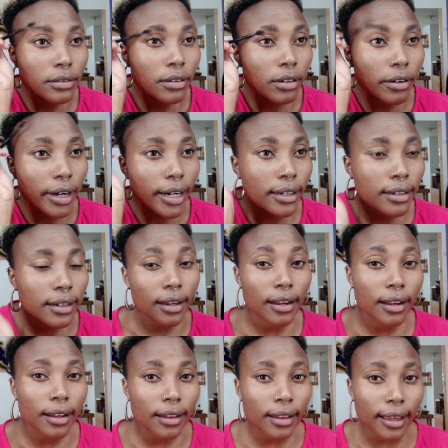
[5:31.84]
right,
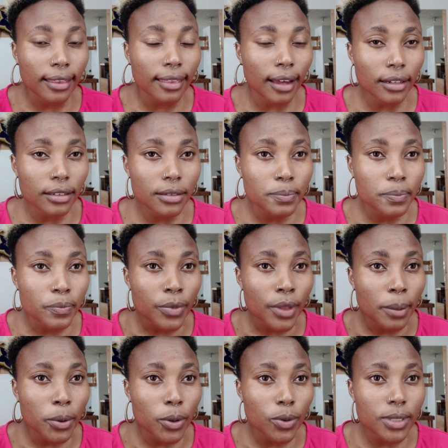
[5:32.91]
like that,
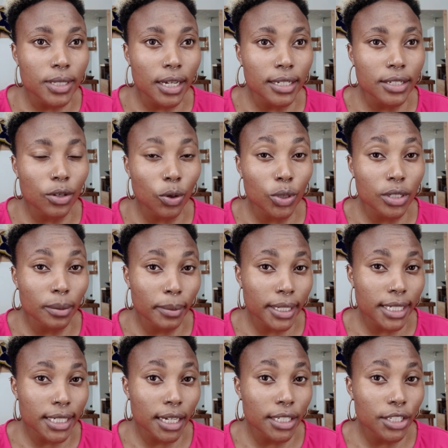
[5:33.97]
because that
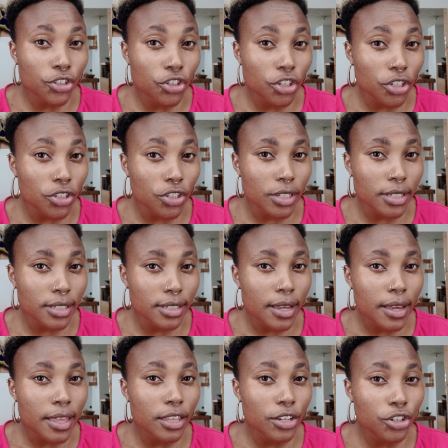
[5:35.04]
automatically changes
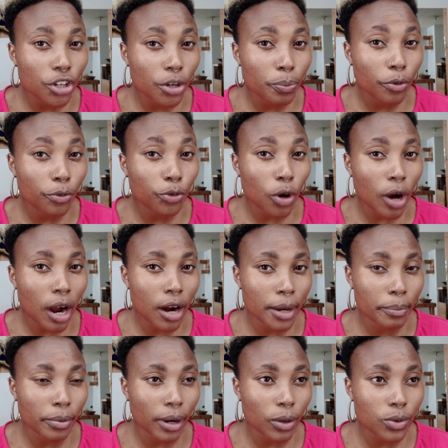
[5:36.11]
the shape of your
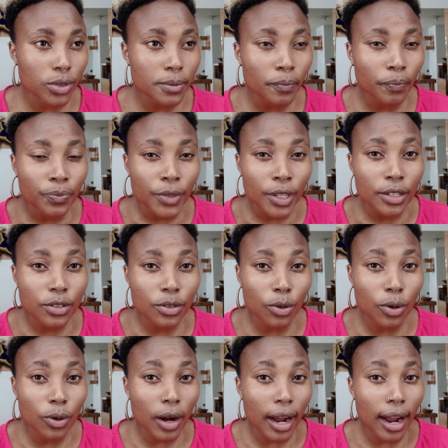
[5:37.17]
eyebrows.
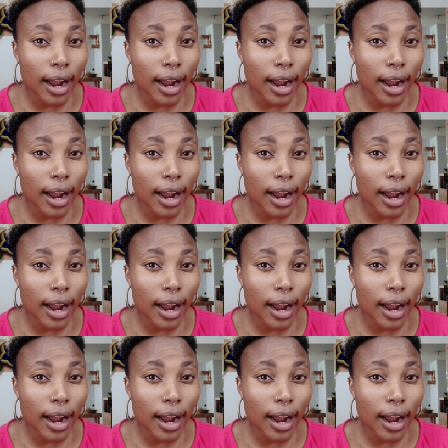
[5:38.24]
So